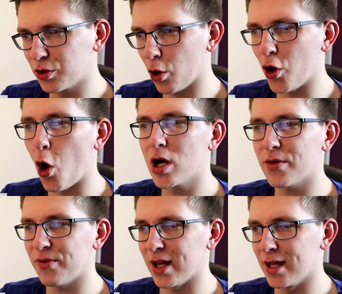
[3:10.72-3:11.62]

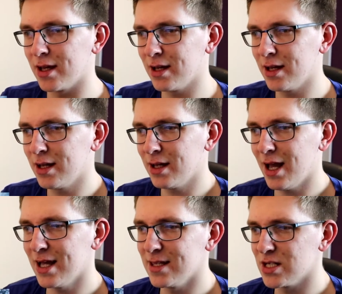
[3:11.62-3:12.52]
choreography
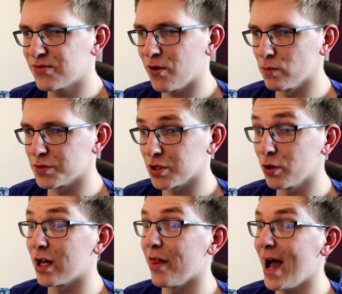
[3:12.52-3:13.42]
in these films.
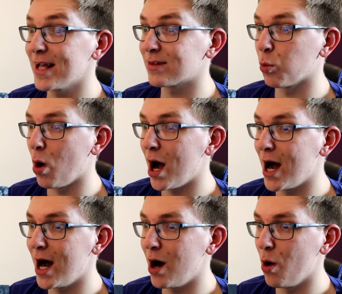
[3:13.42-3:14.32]
Look at that.
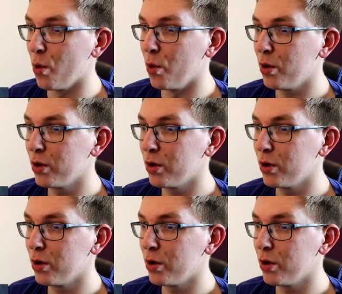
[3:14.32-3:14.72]
Wow.